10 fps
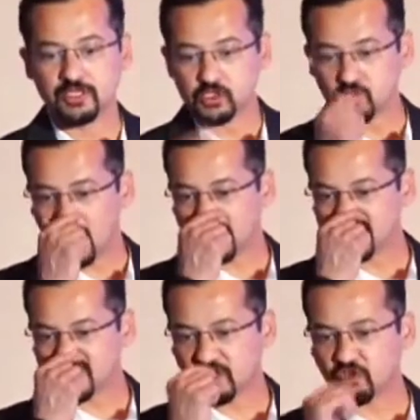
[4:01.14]
So our
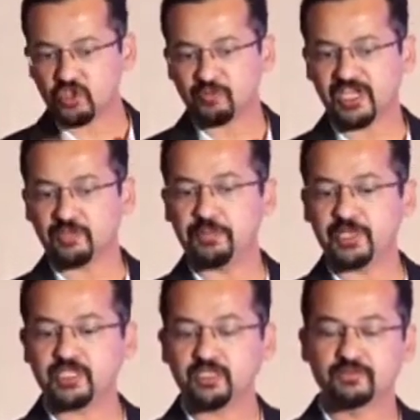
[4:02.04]
results are going to get
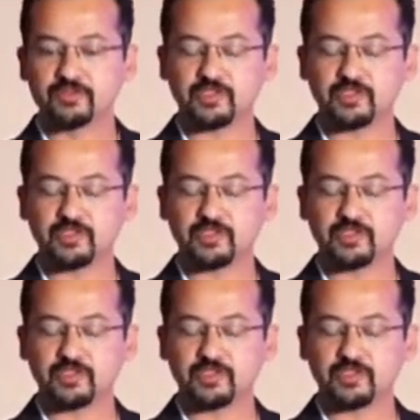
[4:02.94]
better.